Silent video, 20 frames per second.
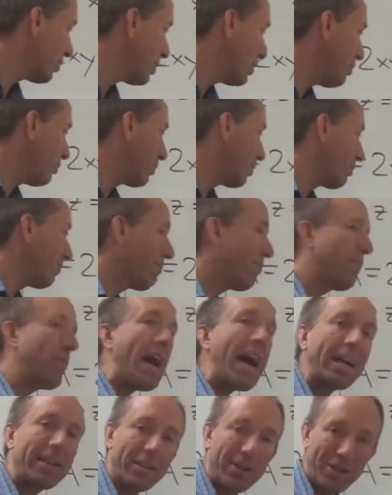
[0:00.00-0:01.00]
that you can
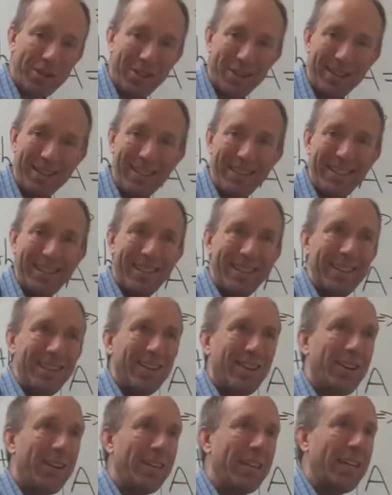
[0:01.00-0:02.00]
factor
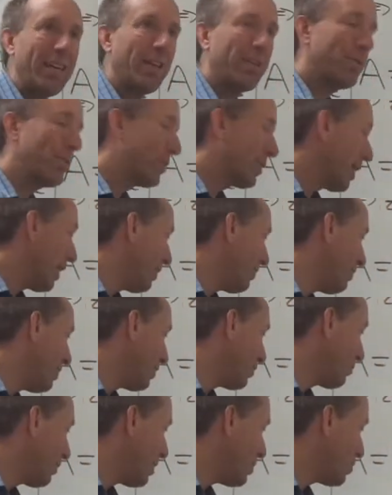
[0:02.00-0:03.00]
on the other side of the
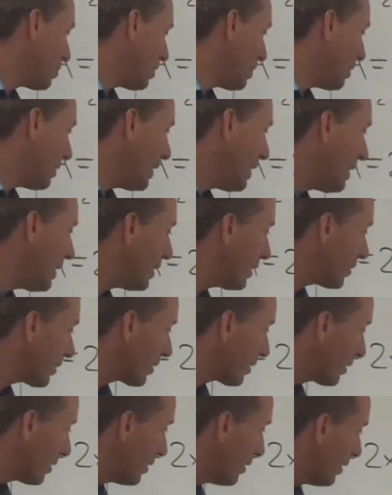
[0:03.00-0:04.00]
equation. And
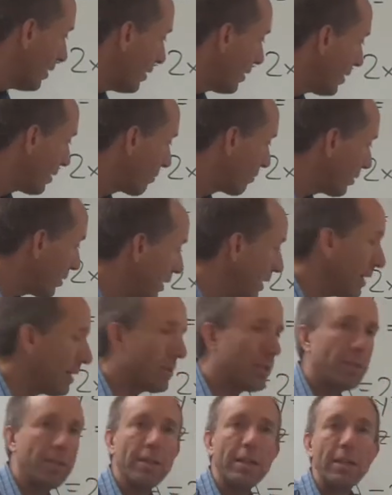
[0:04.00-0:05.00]
here, there really
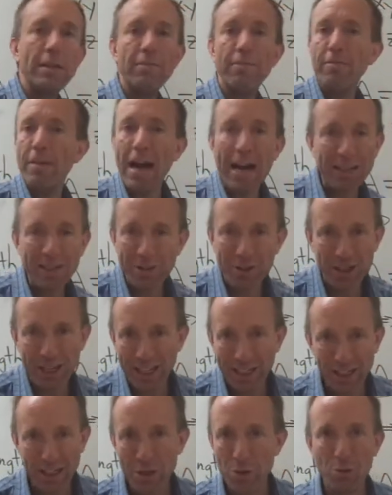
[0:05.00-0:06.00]
isn't any
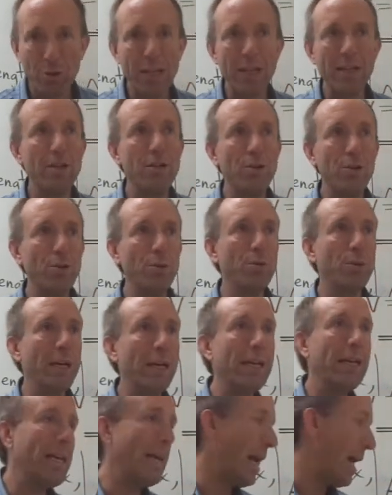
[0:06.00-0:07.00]
factoring that you can do
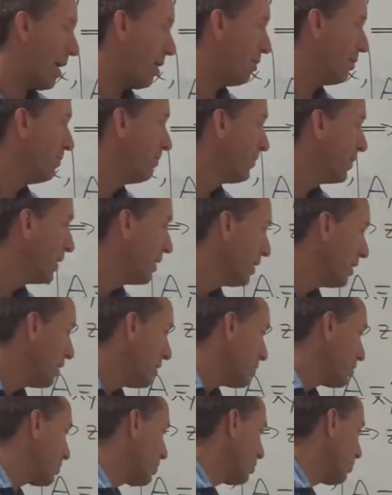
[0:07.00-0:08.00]
anyhow.
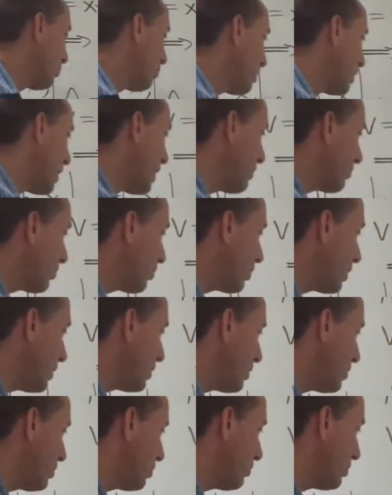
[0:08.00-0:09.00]
So what I'm going
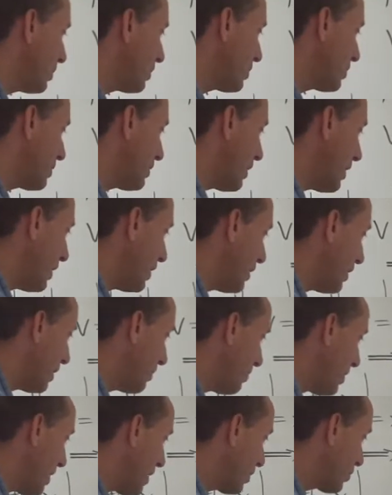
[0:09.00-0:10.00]
to do instead,
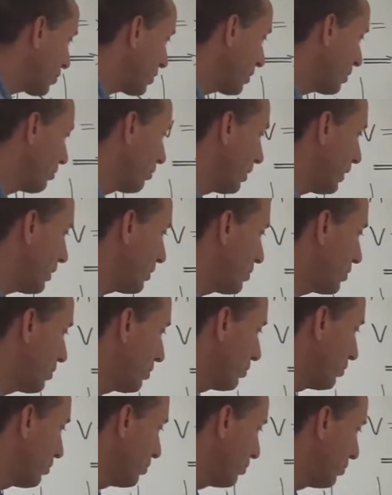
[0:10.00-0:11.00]
I'm actually going
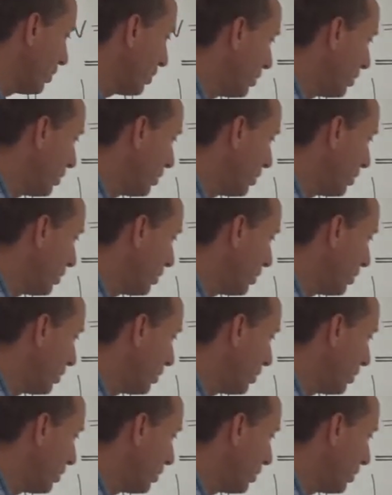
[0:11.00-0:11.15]
to